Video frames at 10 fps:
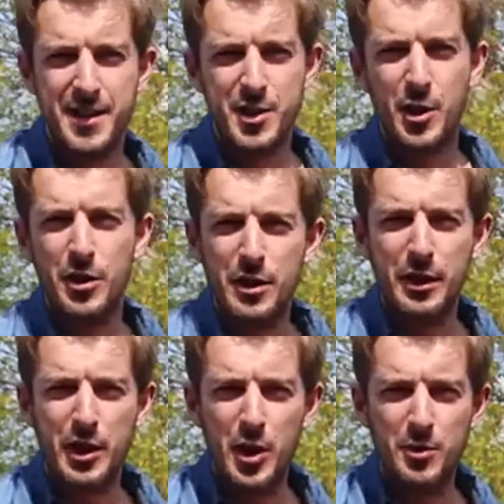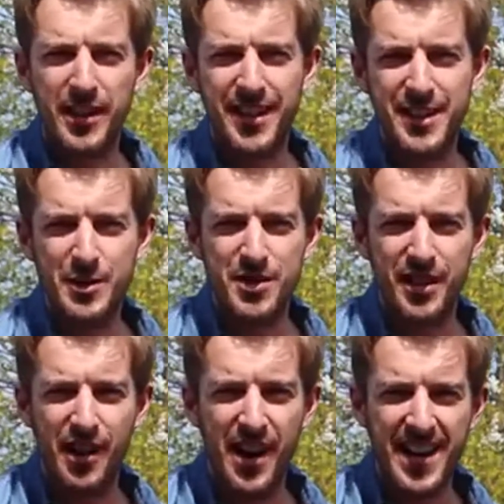So the other chord we can use
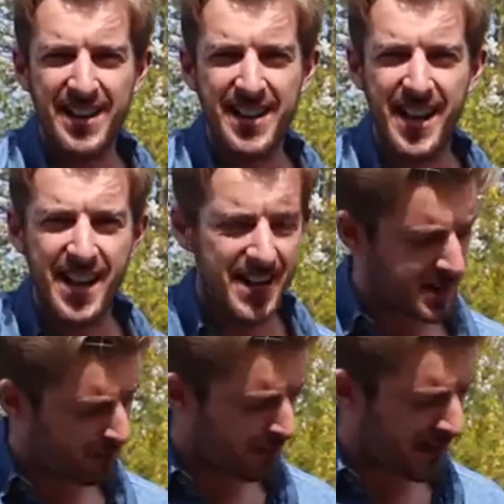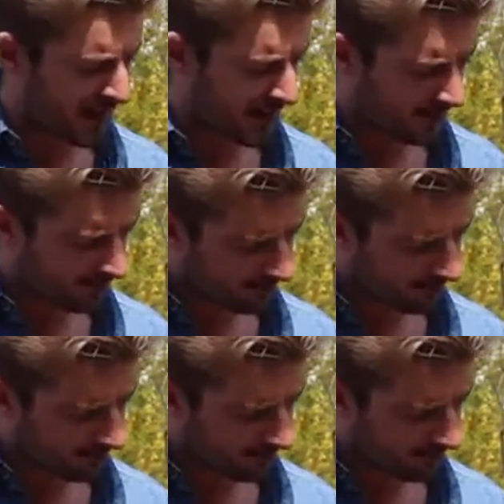a lot in there is B.